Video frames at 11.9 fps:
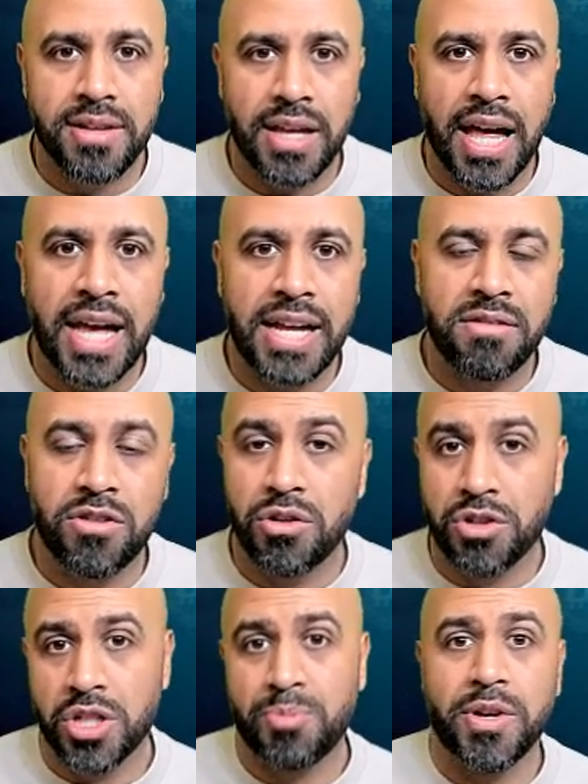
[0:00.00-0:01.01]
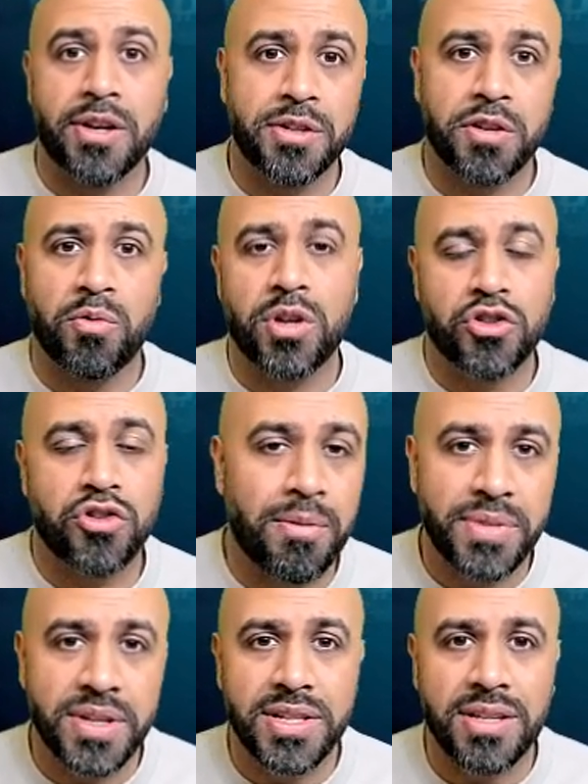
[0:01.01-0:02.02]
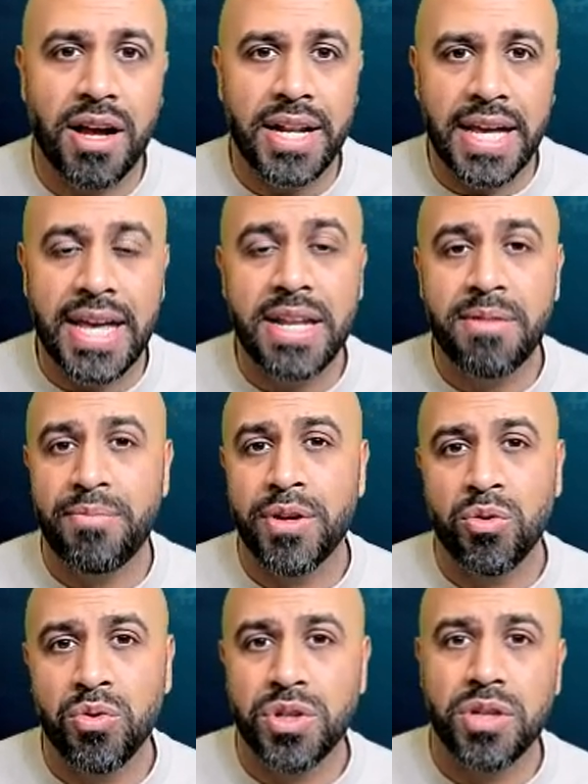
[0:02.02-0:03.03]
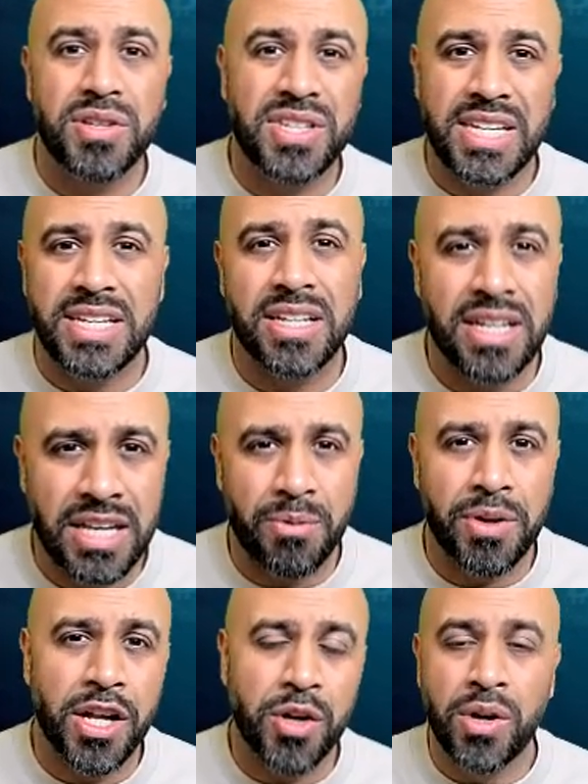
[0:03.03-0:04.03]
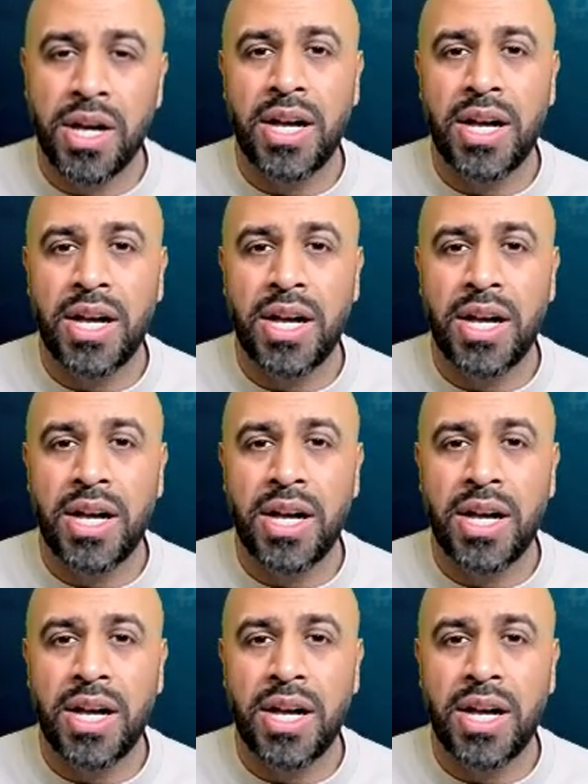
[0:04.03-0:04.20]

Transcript: Okay, not just because of what Trump is signing in, but also seasonally we know